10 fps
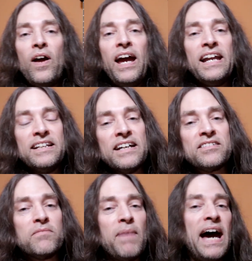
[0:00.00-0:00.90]
and it
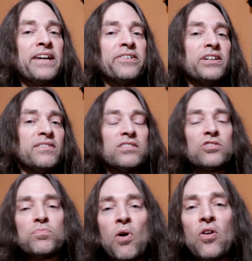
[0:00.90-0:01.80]
doesn't matter if it's a
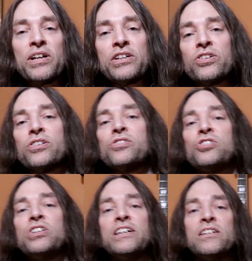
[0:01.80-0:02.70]
small
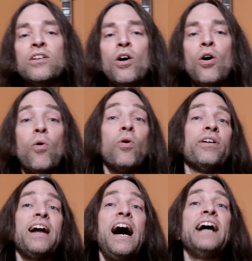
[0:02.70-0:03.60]
incursion or
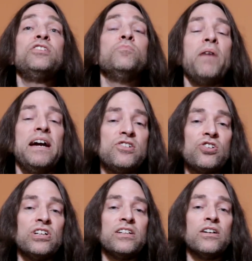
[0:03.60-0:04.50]
an
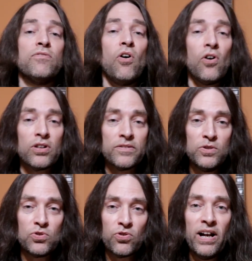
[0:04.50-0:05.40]
occupation of all of
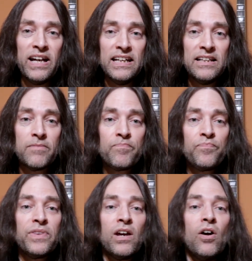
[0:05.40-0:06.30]
Ukraine.
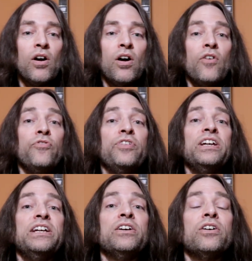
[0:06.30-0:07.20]

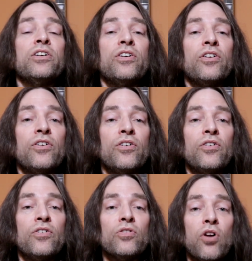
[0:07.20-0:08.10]
The
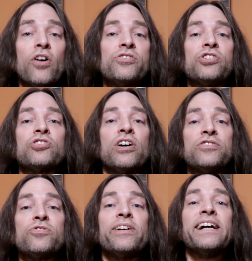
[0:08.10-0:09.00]
largest
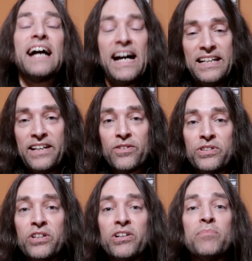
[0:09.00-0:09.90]
country in continental
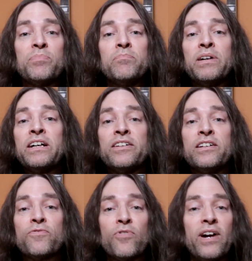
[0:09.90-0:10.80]
Europe, bigger than
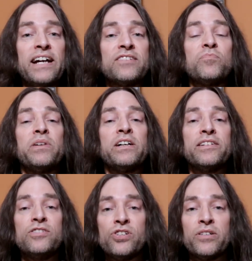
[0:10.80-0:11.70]
France, bigger
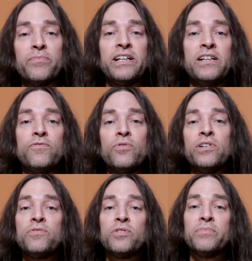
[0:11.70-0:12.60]
than Germany,
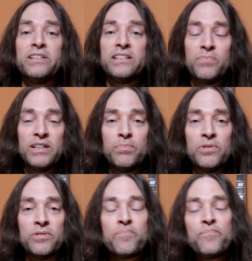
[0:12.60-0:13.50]
44 million
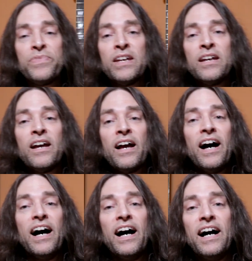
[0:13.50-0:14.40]
people.
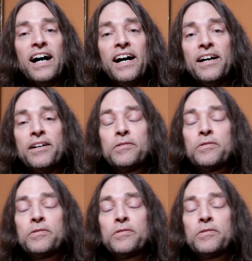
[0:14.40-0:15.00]
And